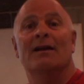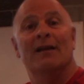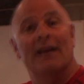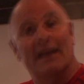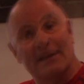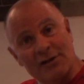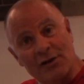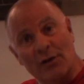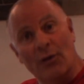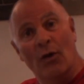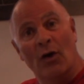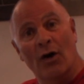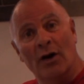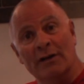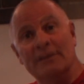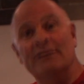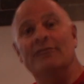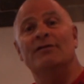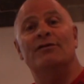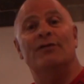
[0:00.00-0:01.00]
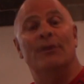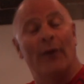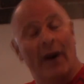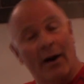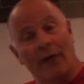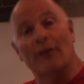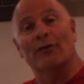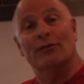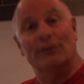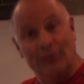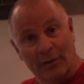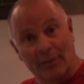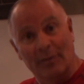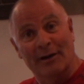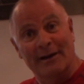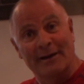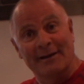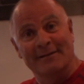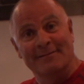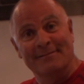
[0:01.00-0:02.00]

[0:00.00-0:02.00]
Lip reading: Let's go on to aerial dribbling.